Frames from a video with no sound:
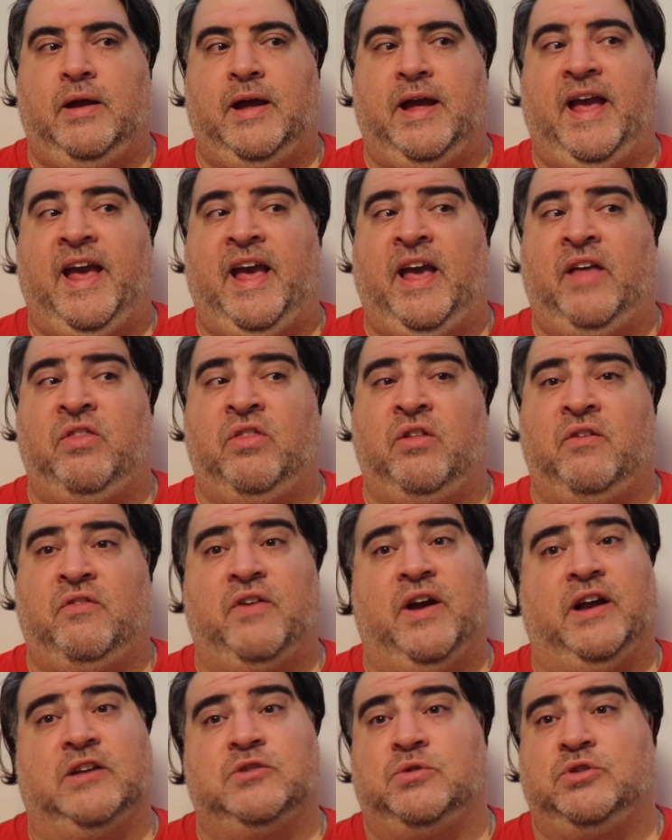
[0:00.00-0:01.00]
and the
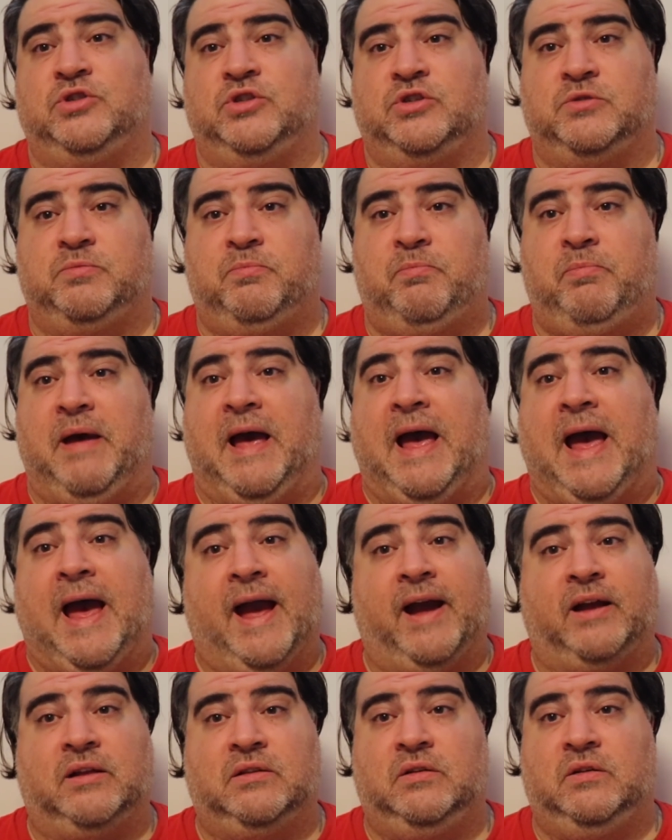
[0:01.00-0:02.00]
fights were just
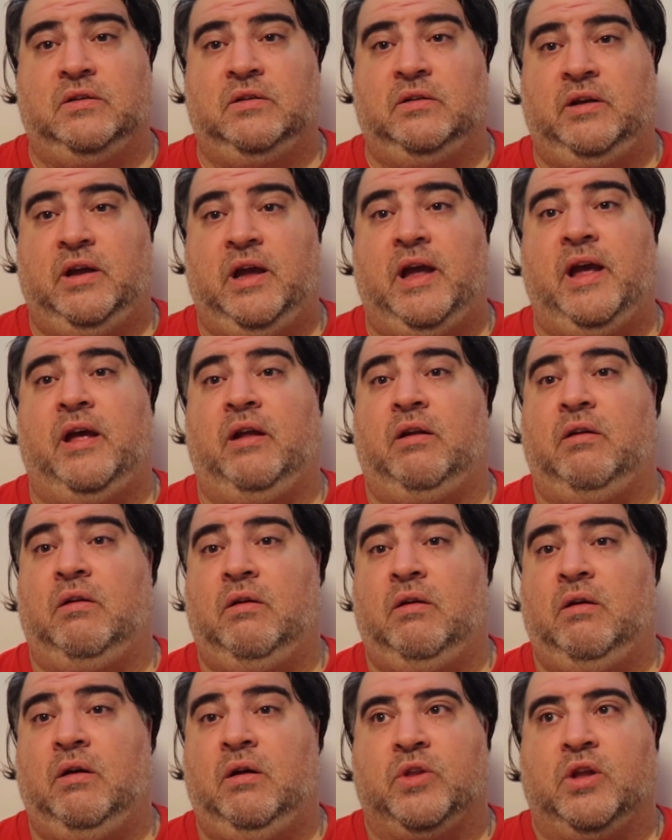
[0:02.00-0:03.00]
packed in.
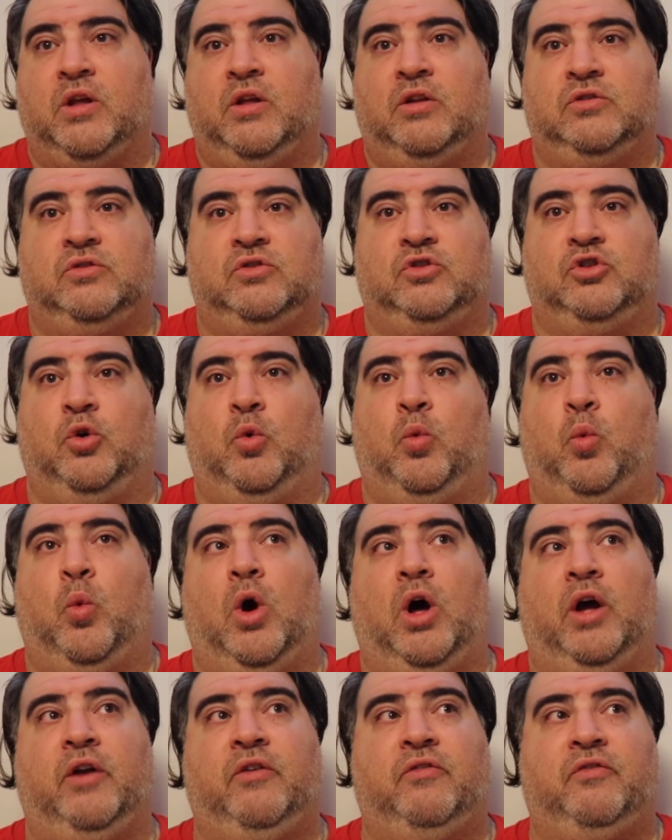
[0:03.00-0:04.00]
The
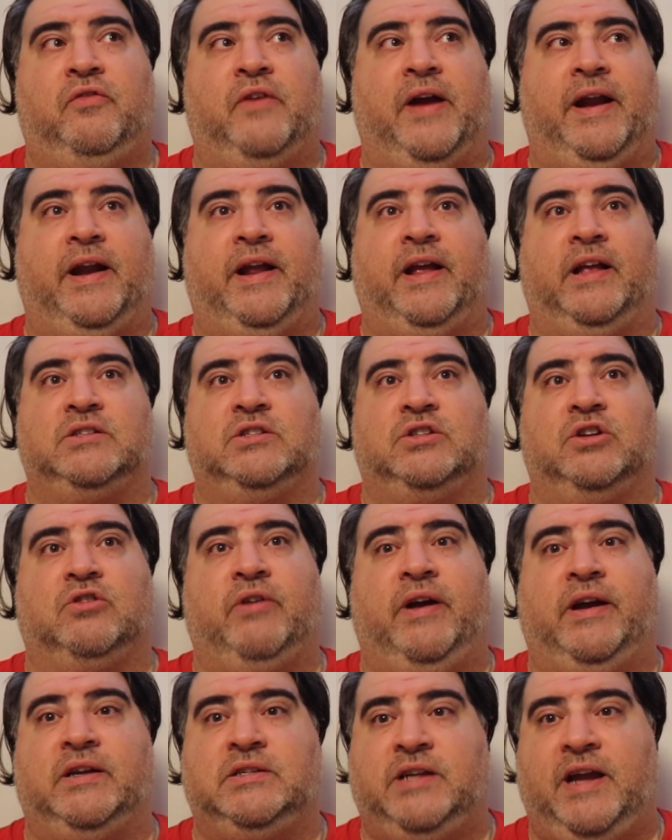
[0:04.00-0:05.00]
one fight against the
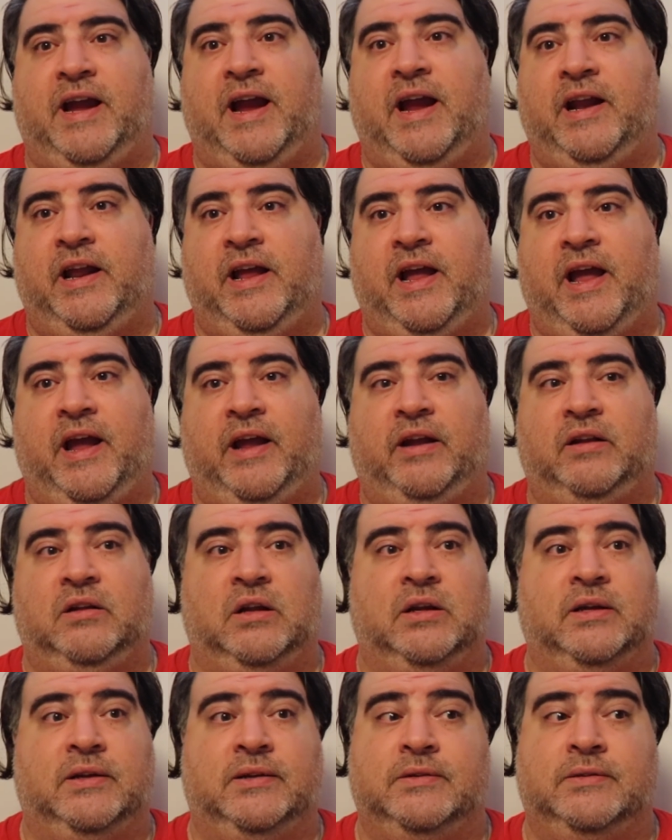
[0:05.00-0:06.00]
crazy 88
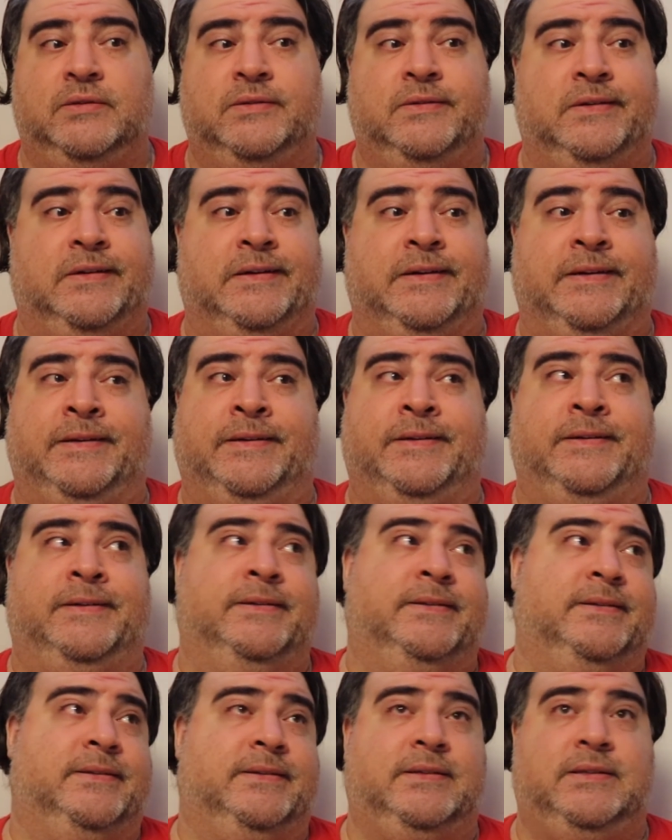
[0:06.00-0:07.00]

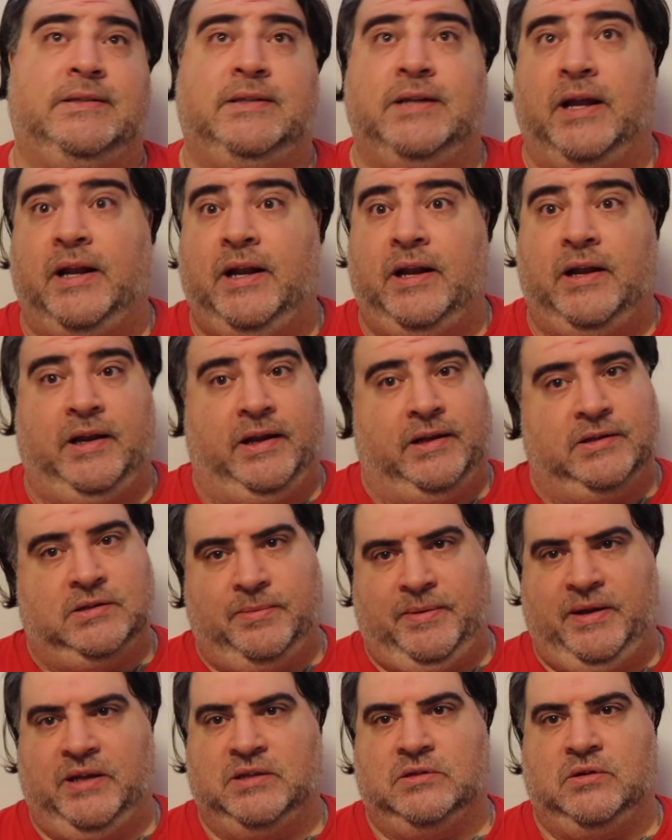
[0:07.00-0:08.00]
didn't need to
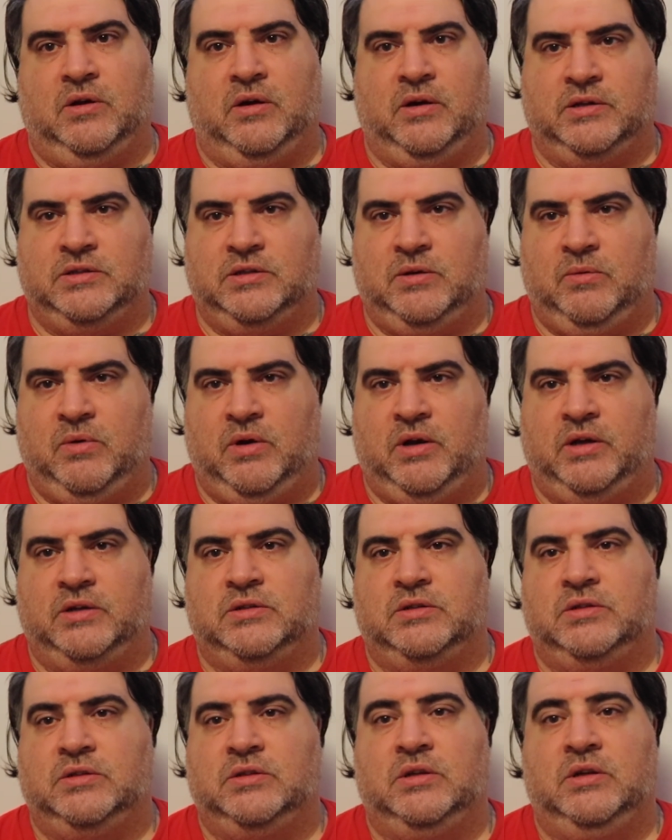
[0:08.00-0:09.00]
be as long as it
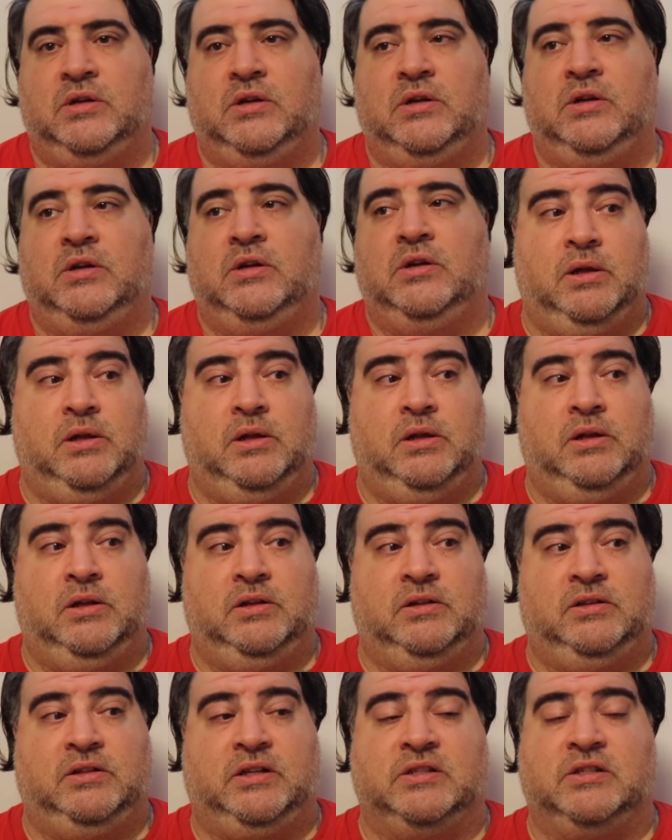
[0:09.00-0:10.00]
was.
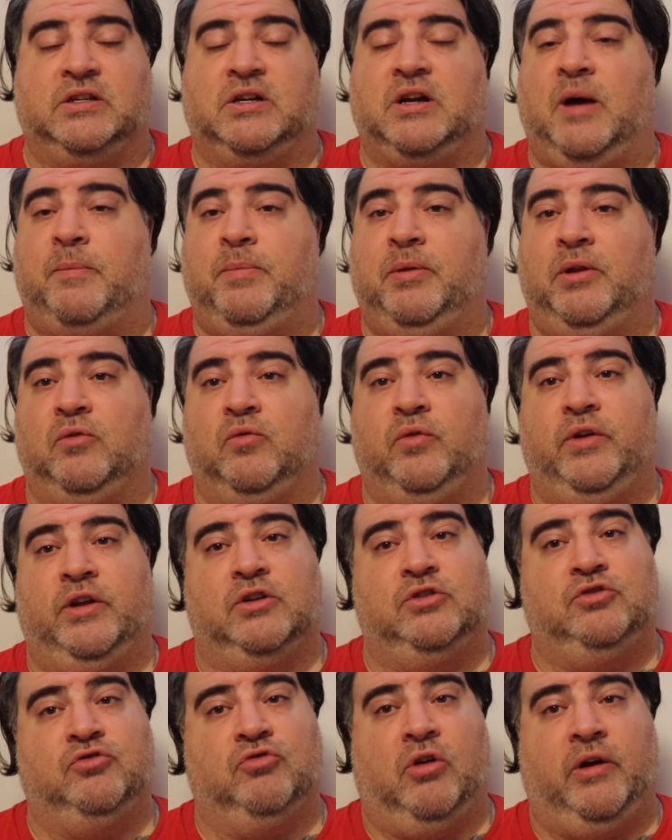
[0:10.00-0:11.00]
There's a couple of
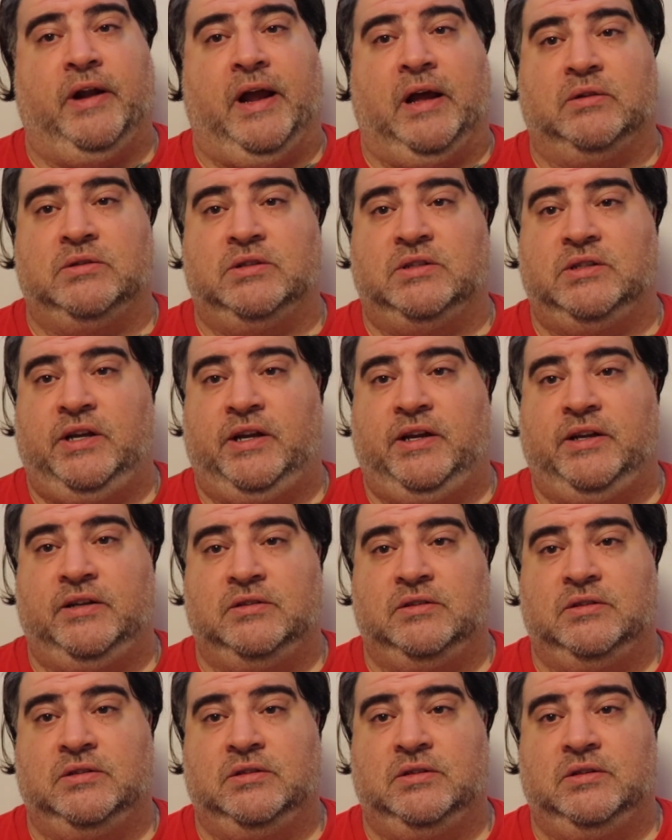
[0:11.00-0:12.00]
real drawn-out
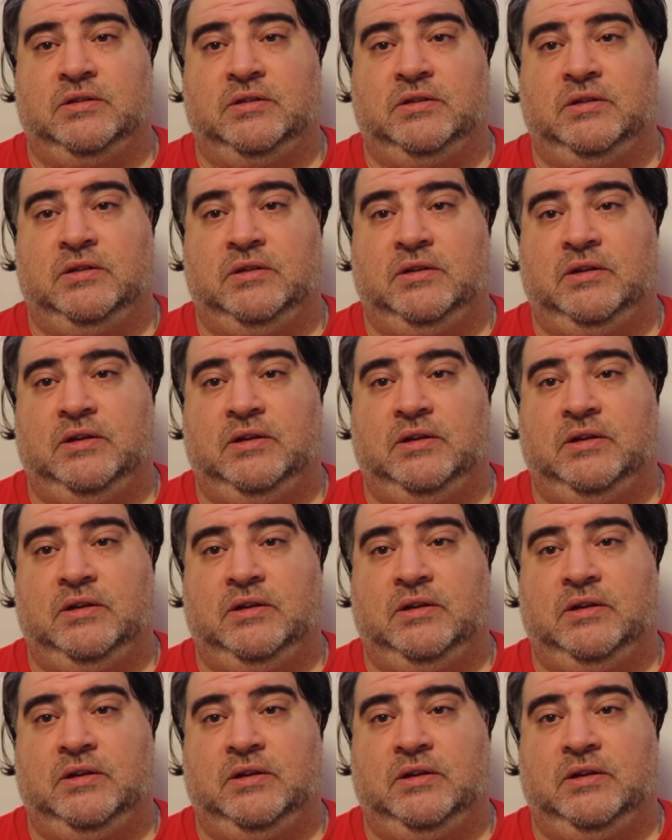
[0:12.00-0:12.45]
scenes.